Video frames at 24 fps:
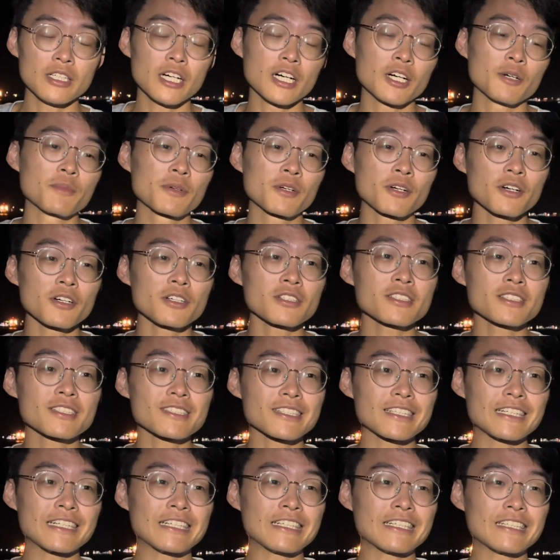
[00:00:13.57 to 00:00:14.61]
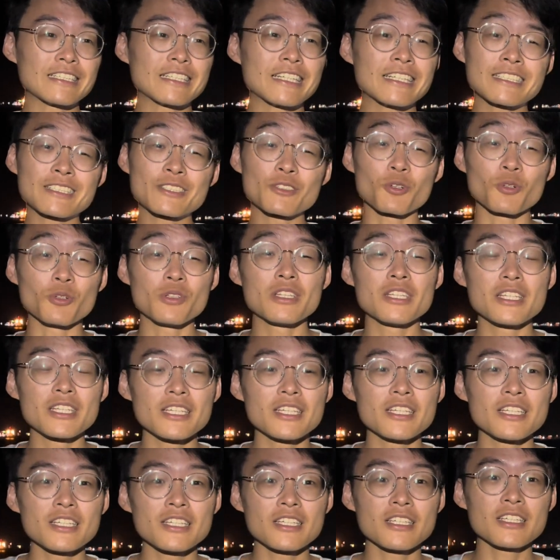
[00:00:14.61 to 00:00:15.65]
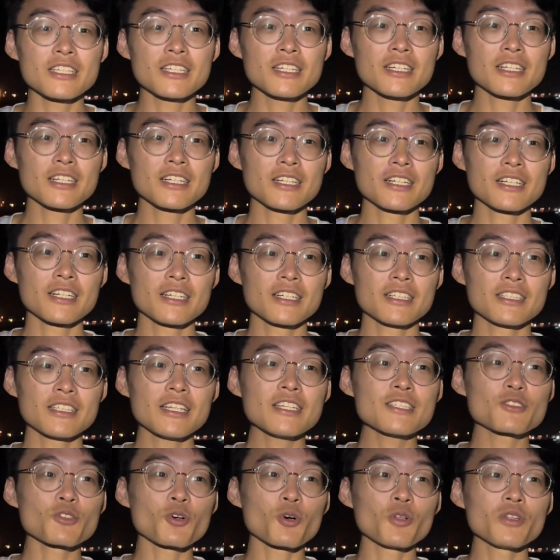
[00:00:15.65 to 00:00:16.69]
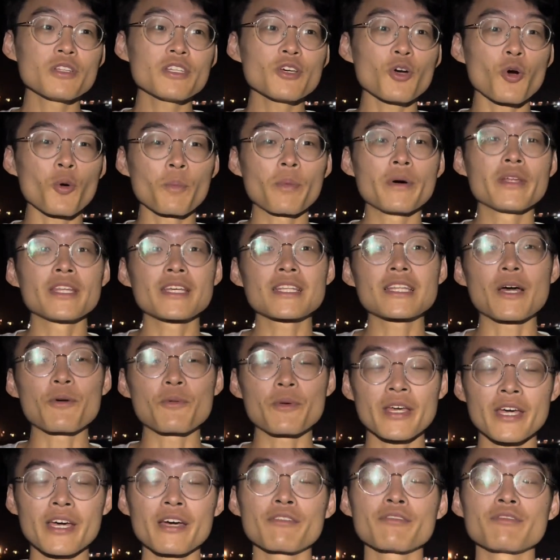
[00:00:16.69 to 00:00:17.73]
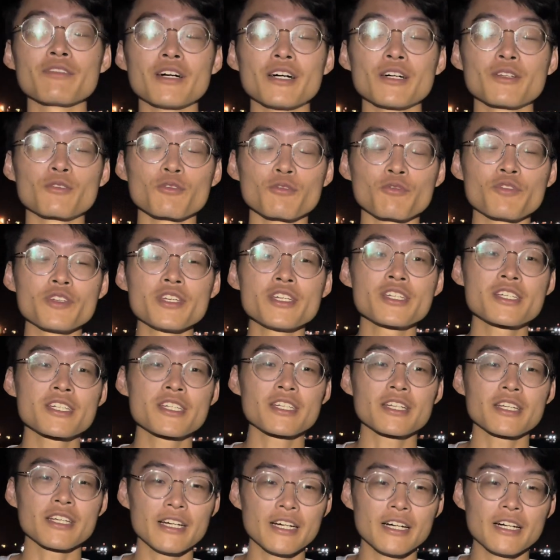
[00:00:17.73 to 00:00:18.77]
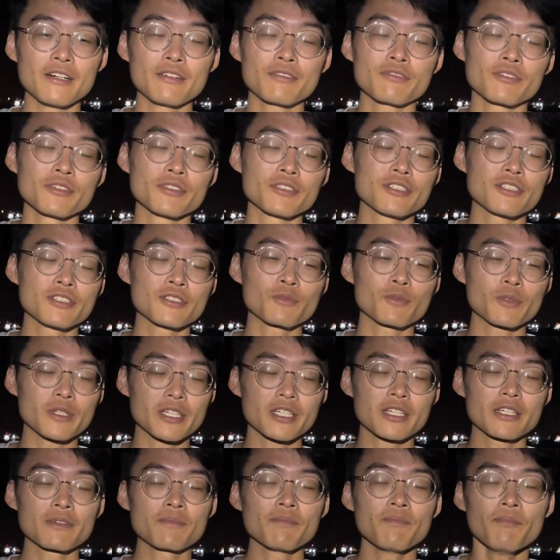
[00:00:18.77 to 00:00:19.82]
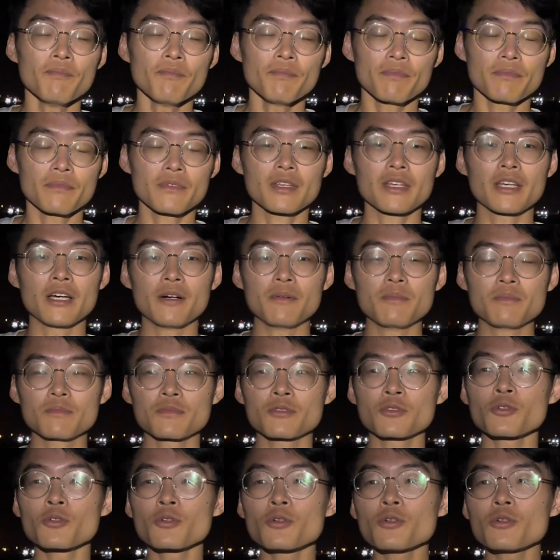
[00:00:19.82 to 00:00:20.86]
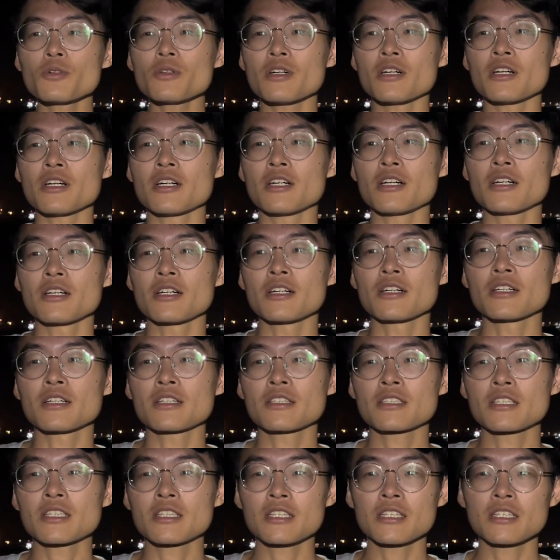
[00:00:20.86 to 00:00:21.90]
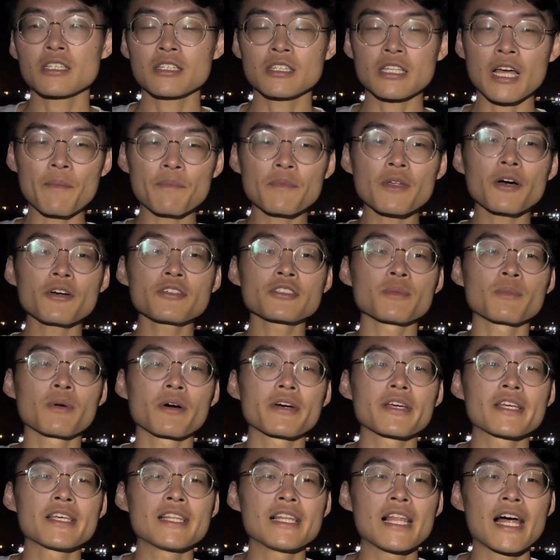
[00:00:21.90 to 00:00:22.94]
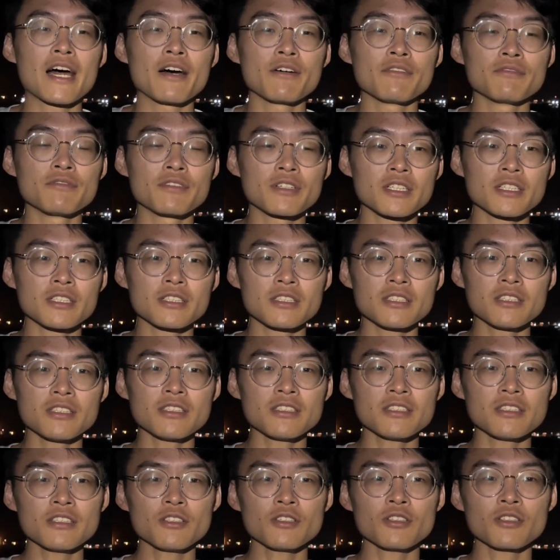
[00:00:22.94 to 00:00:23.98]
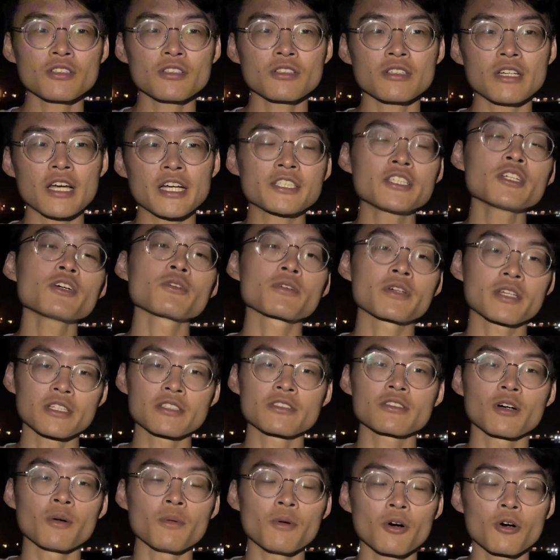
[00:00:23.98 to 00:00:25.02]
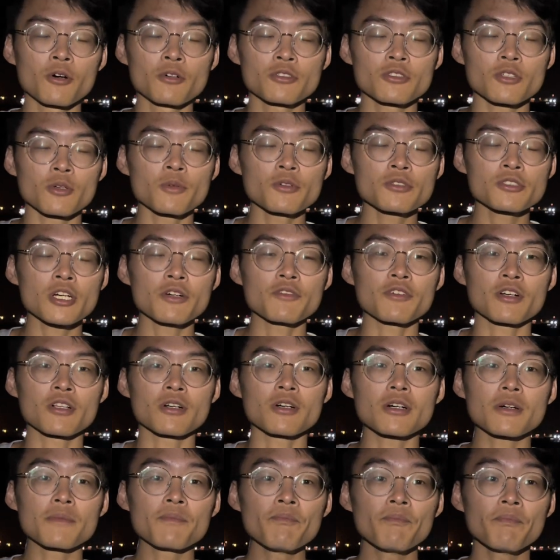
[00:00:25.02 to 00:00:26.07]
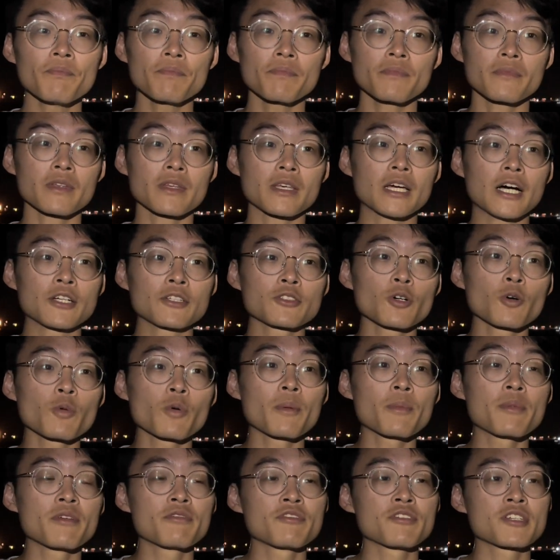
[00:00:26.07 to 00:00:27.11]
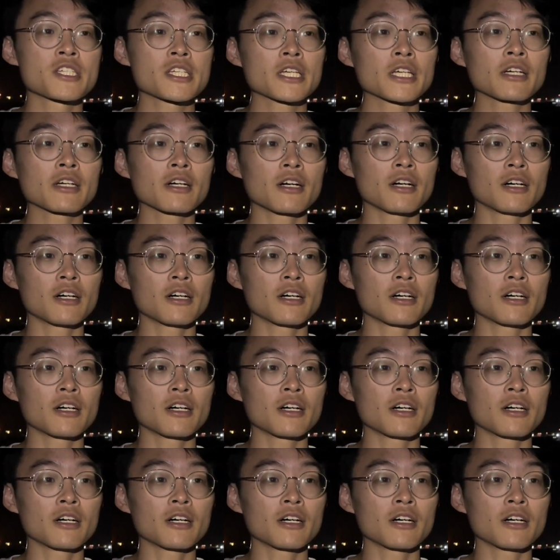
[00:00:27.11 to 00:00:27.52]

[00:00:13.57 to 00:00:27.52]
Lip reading: because that's the only opening that we have to fish for this week. So time now is about 11. Actually, okay, it's almost 12 o'clock. So we'll be fishing